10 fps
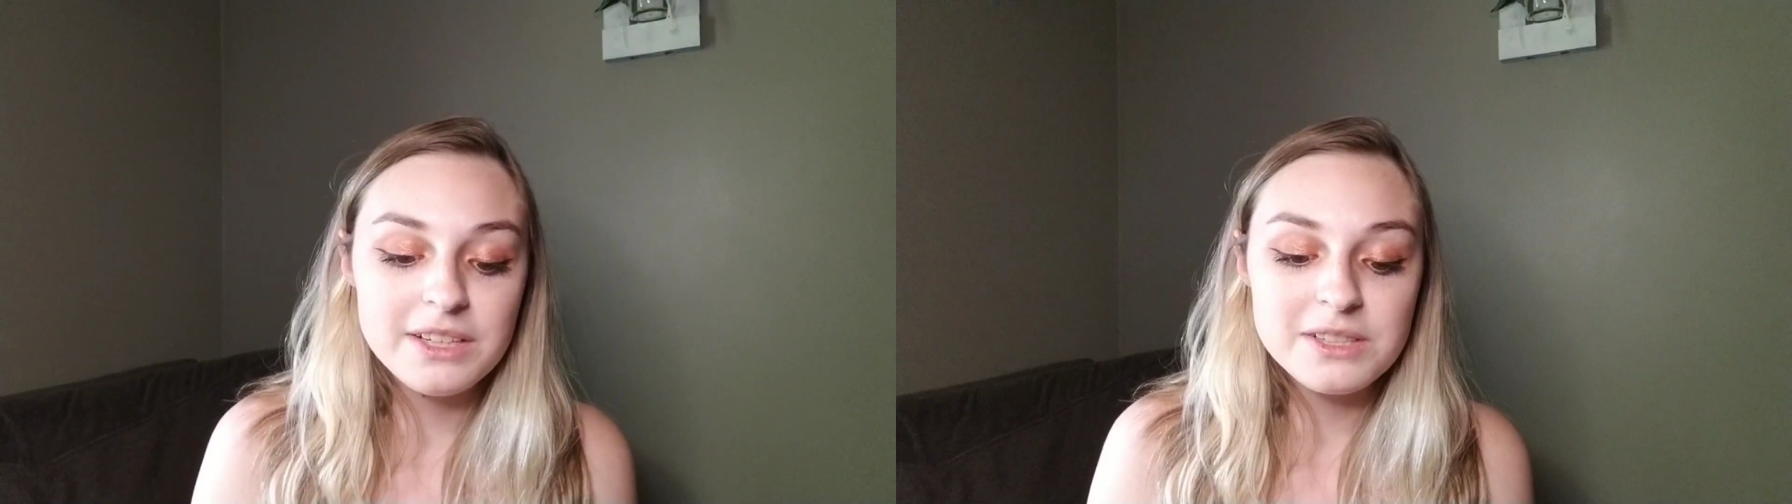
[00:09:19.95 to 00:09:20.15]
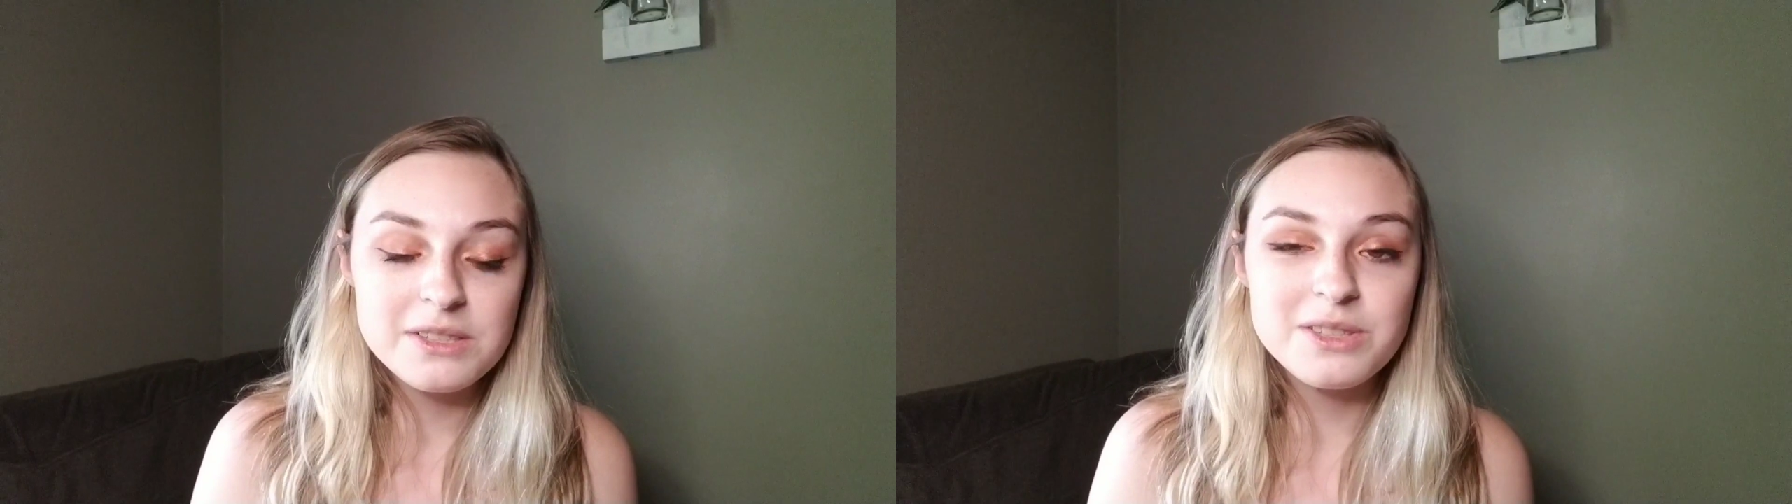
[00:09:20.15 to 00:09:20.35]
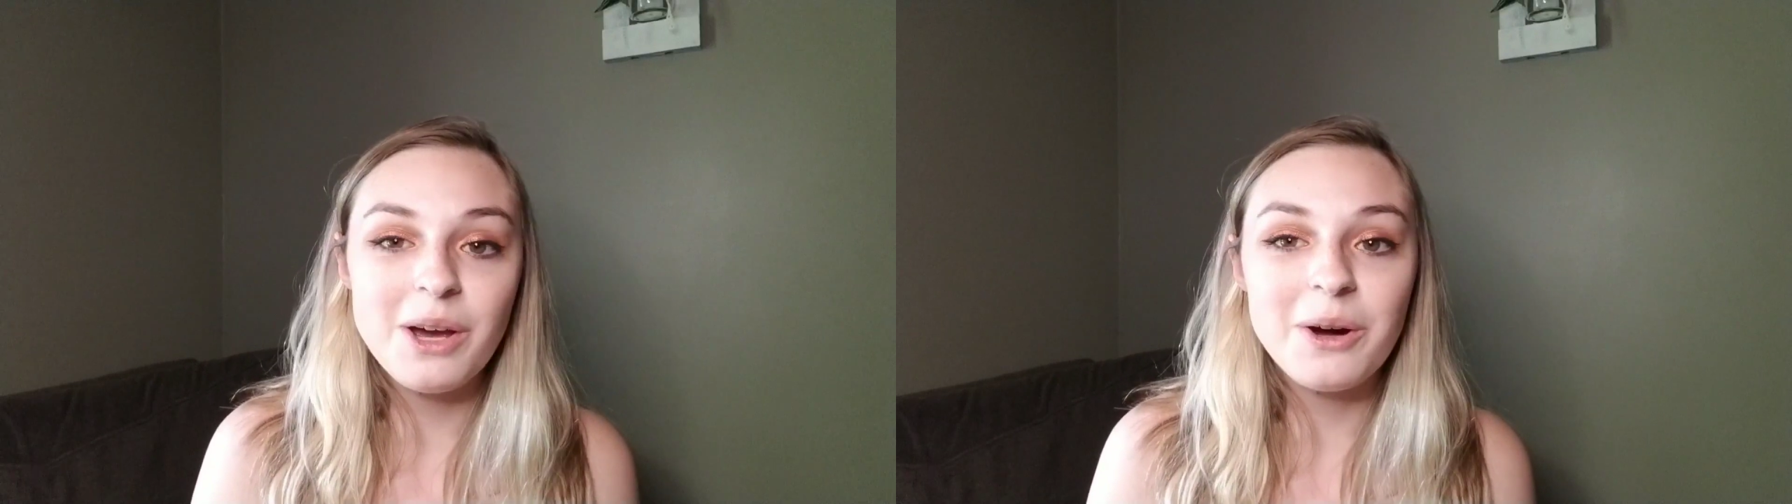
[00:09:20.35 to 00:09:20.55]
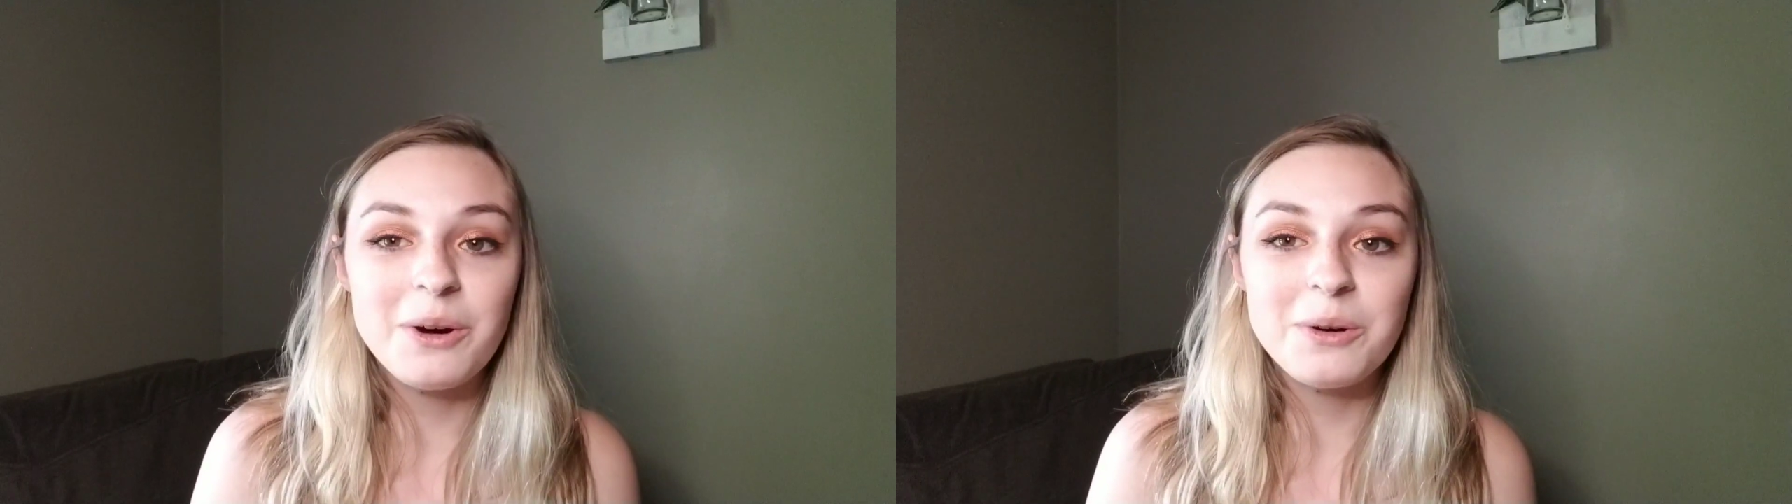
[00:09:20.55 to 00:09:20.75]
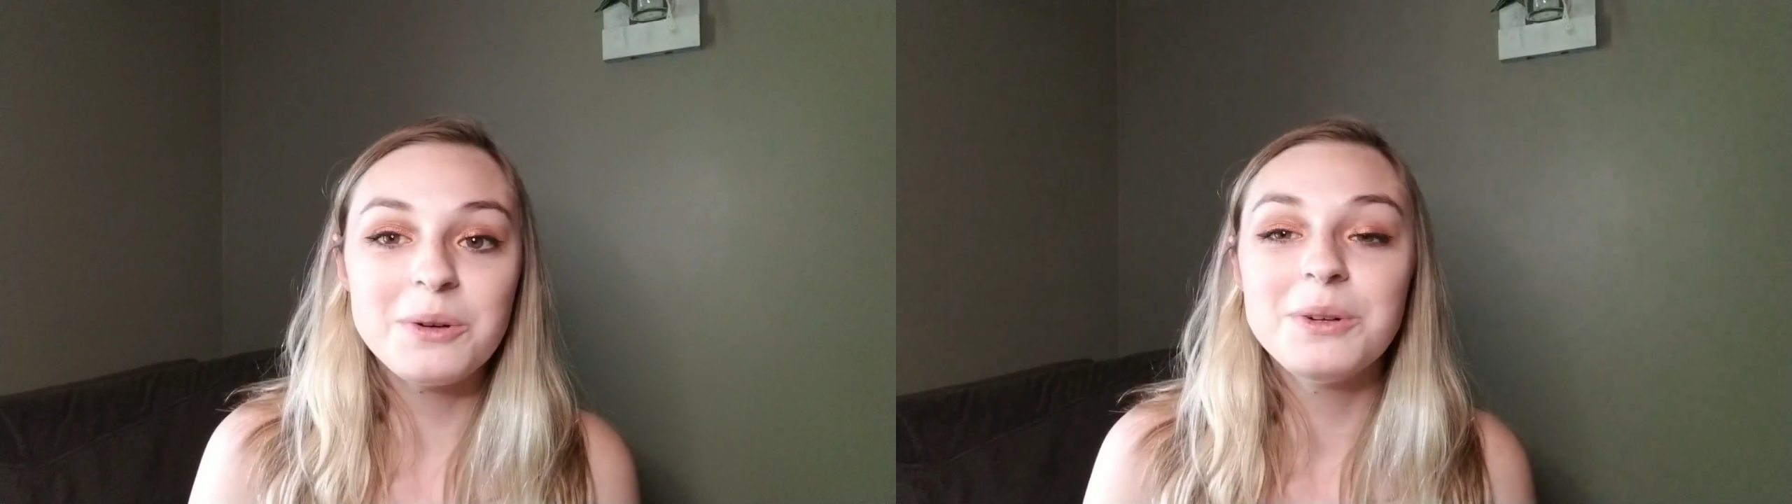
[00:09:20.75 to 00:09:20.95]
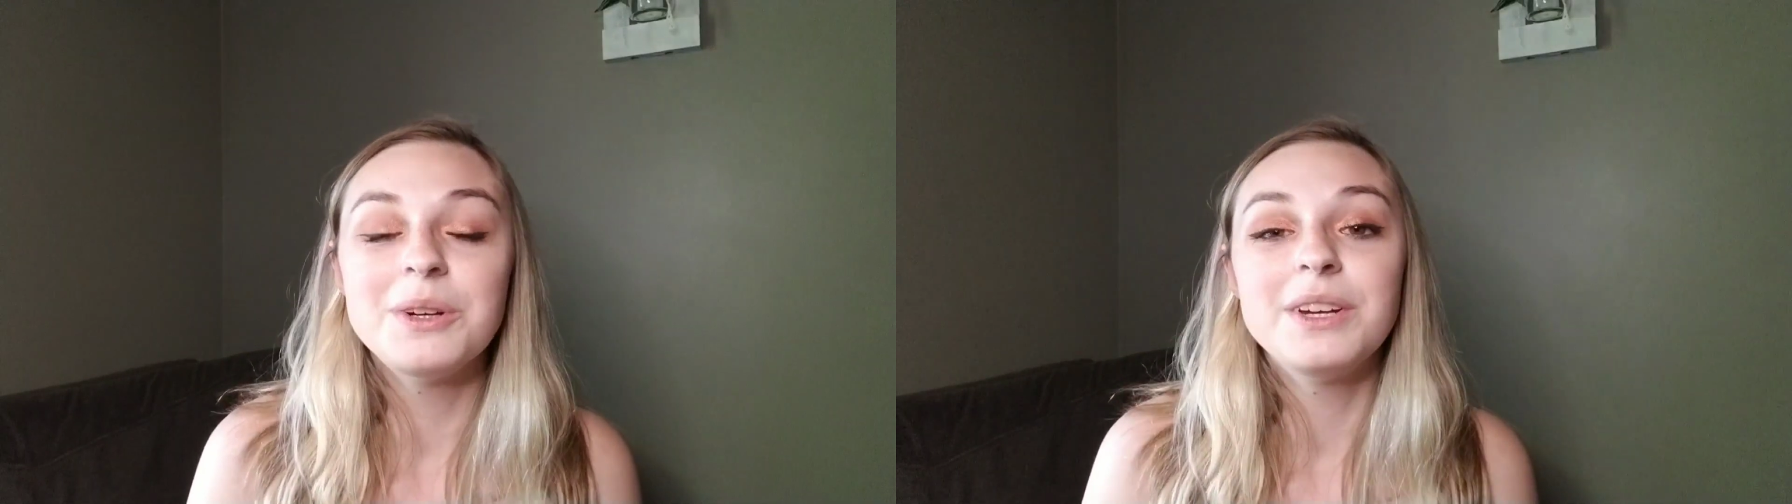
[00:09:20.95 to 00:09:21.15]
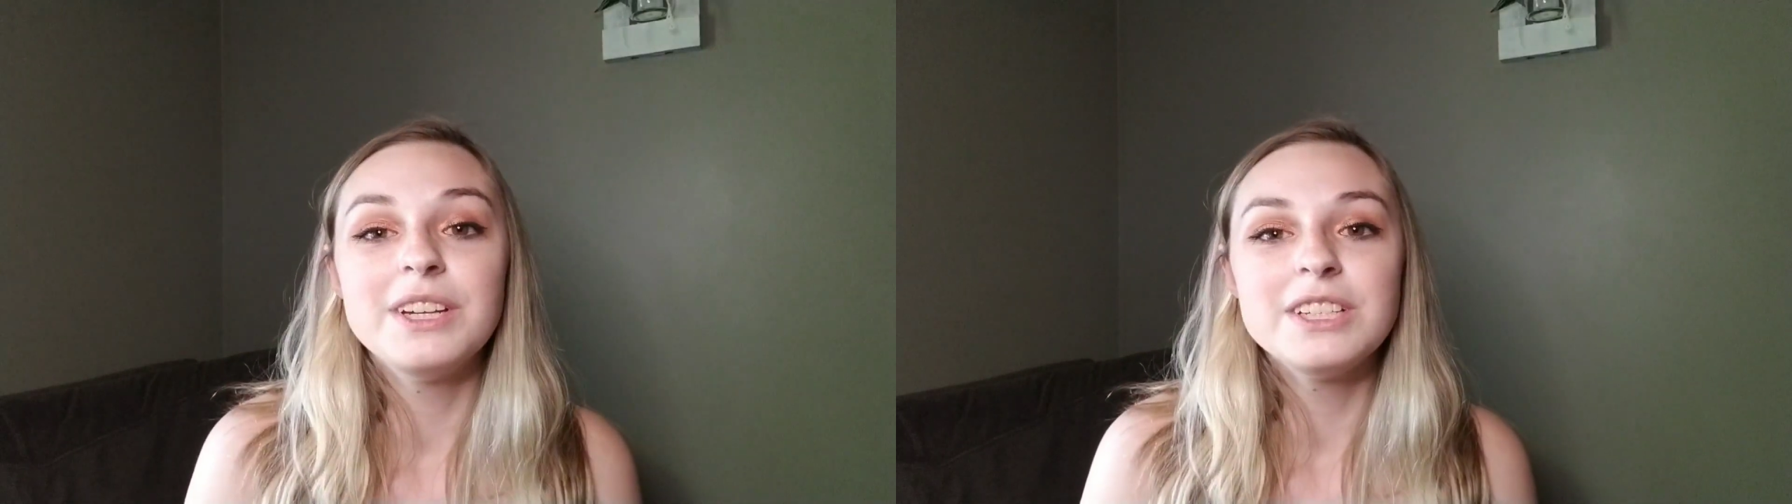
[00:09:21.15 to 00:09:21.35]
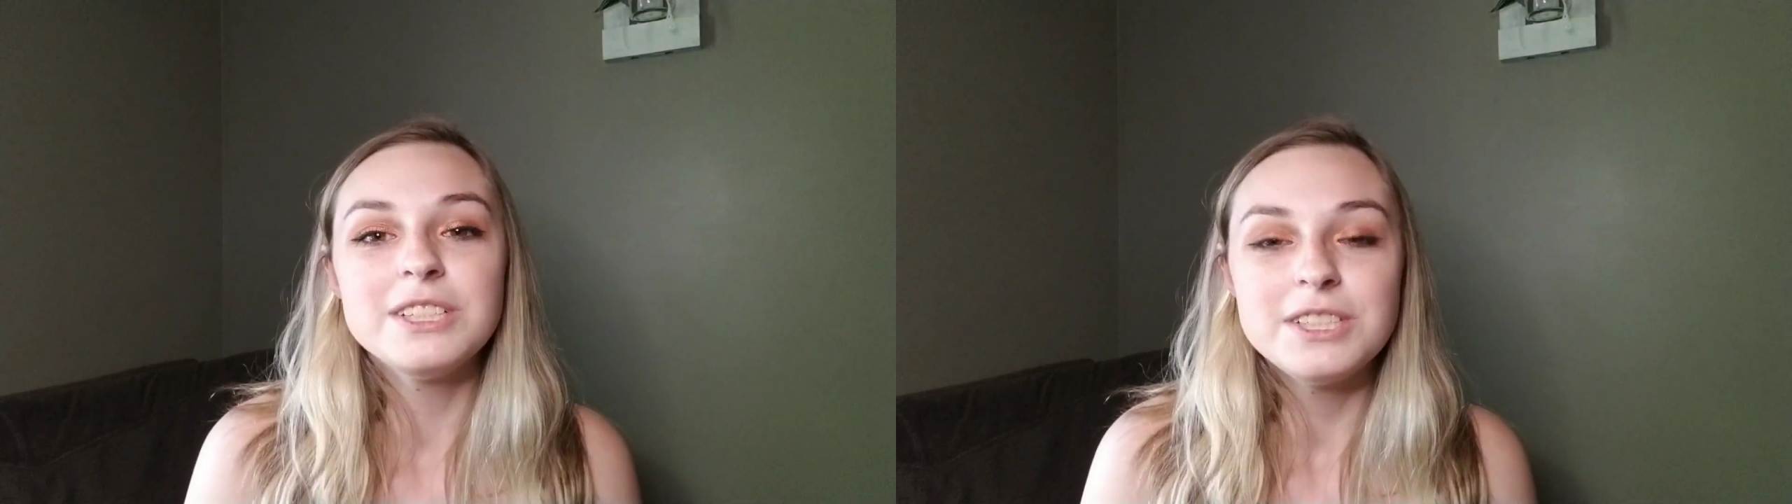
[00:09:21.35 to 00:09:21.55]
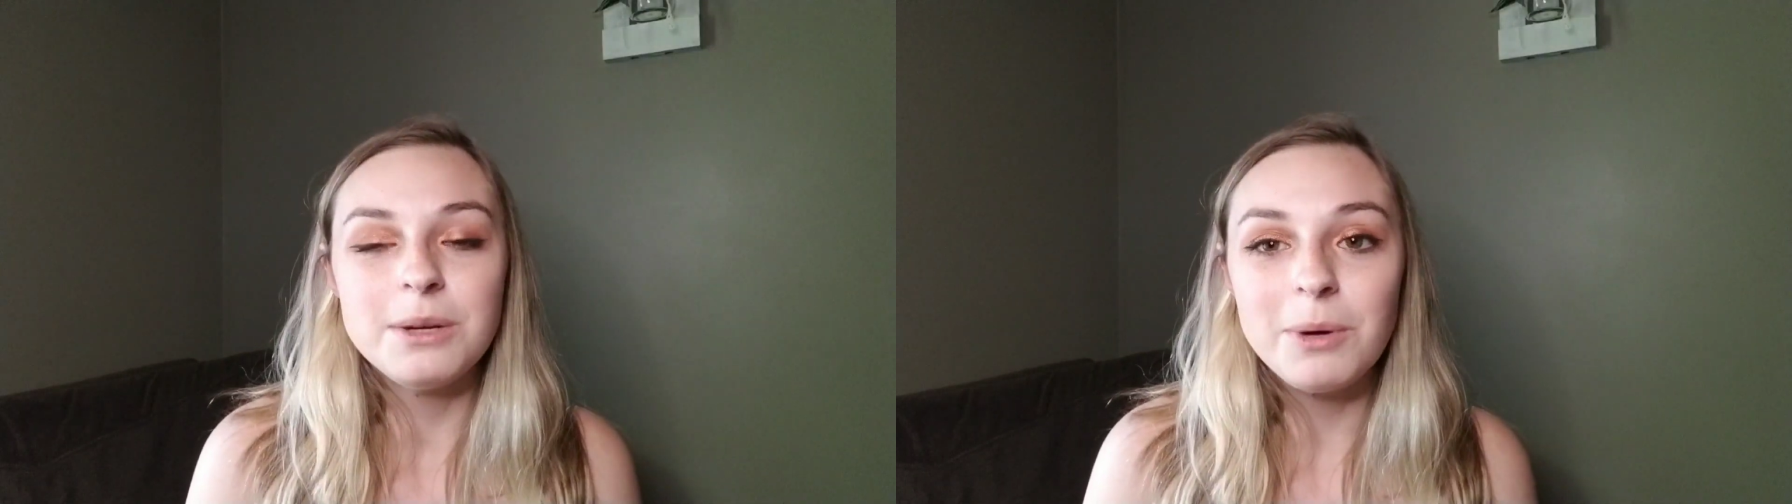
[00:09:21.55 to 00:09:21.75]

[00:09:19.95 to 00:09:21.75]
So she